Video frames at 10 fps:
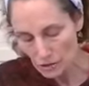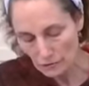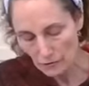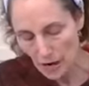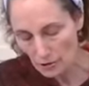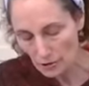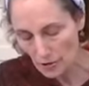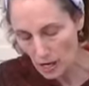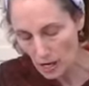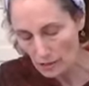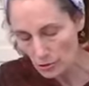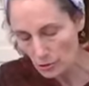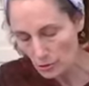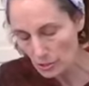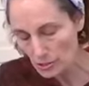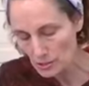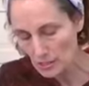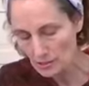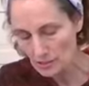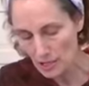Just follow the
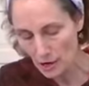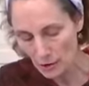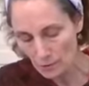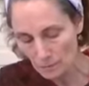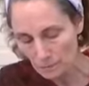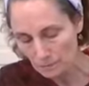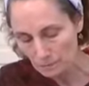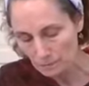contours as though